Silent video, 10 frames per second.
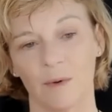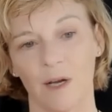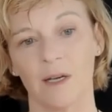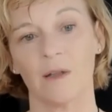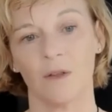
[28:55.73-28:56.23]

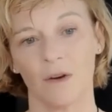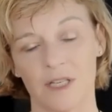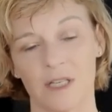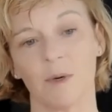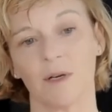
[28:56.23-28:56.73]
right? And their
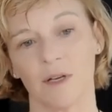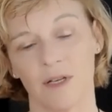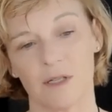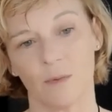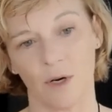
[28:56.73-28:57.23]

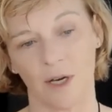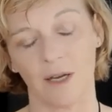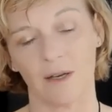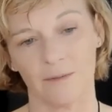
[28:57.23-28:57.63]
experience working.